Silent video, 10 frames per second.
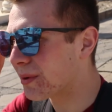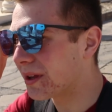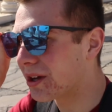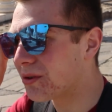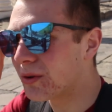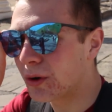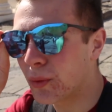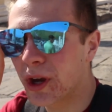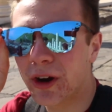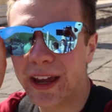really
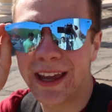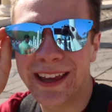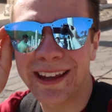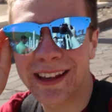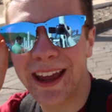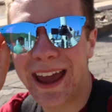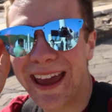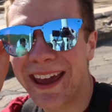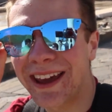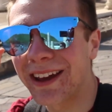cool. We are in
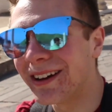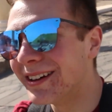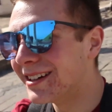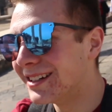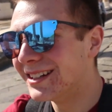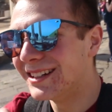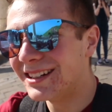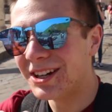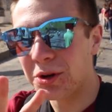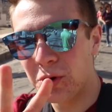a
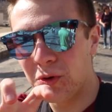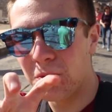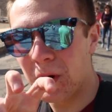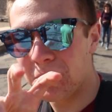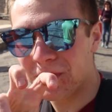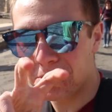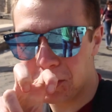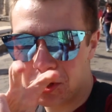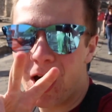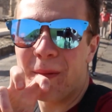quote
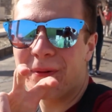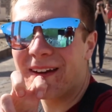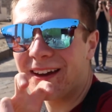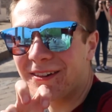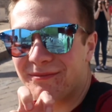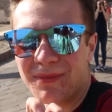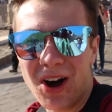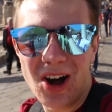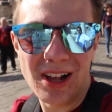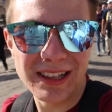shopping
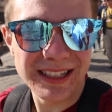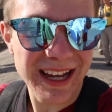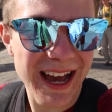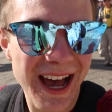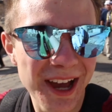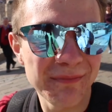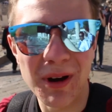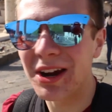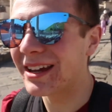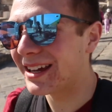mall
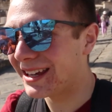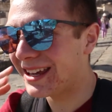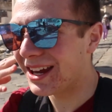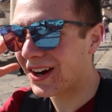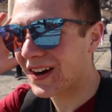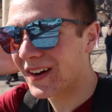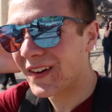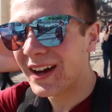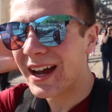market here,